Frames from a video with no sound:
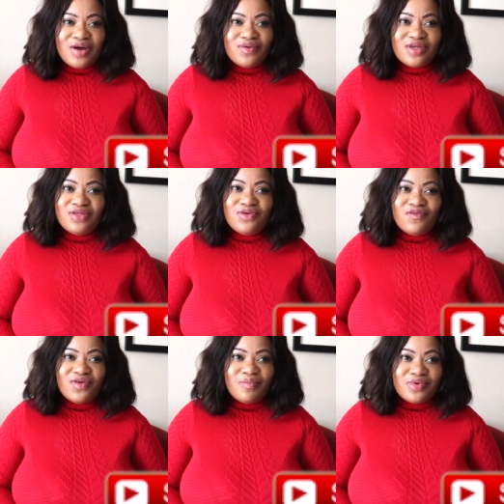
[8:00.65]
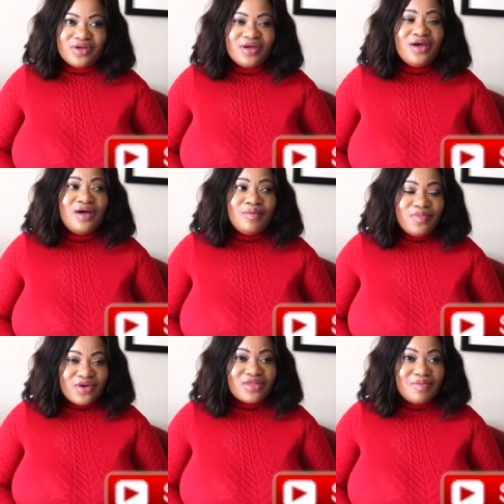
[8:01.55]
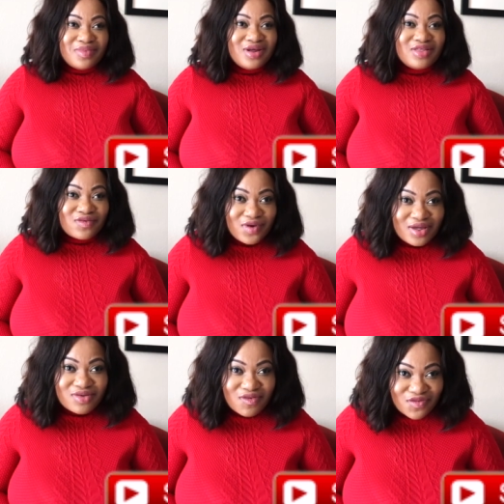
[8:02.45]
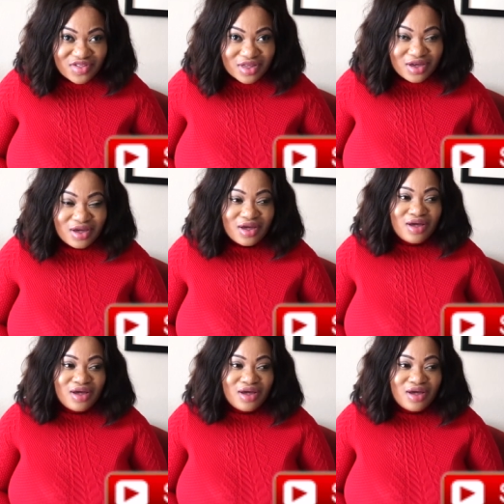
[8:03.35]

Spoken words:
I won't say do it for the money, but the money is great, obviously.